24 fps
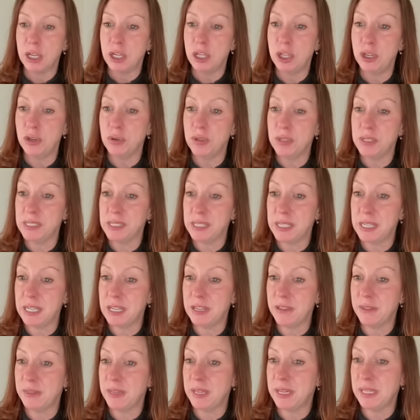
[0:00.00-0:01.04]
You
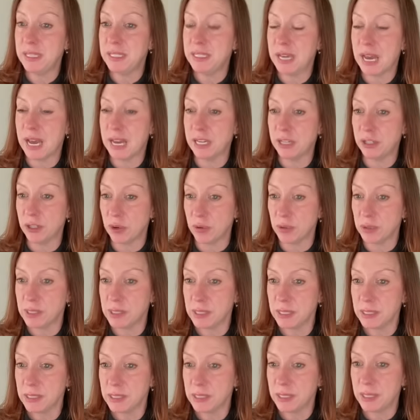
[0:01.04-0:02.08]
see the
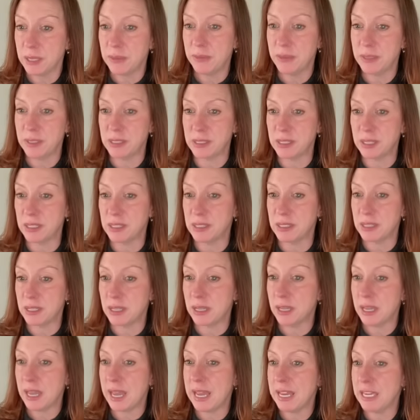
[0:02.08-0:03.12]
diagnosis. This
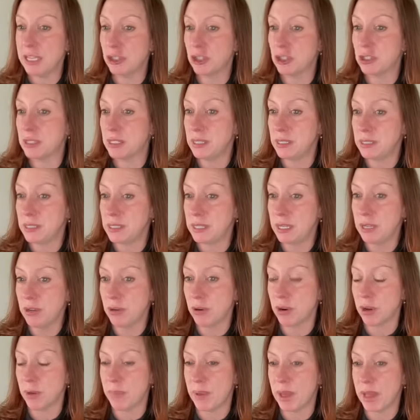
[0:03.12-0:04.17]
is HCC
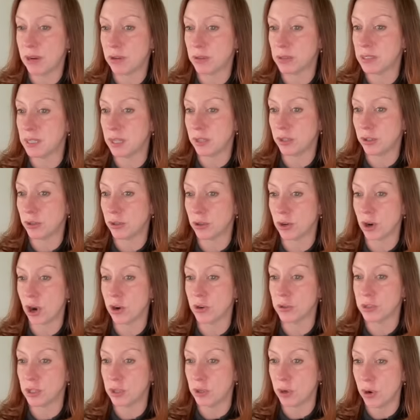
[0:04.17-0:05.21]
or hepatocellular
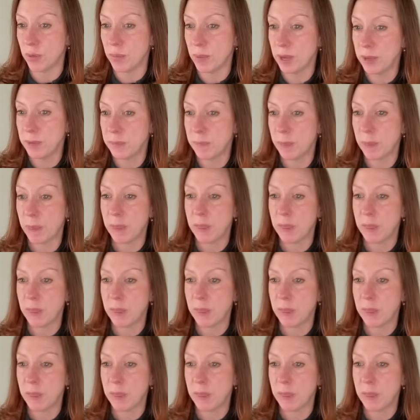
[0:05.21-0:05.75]
carcinoma.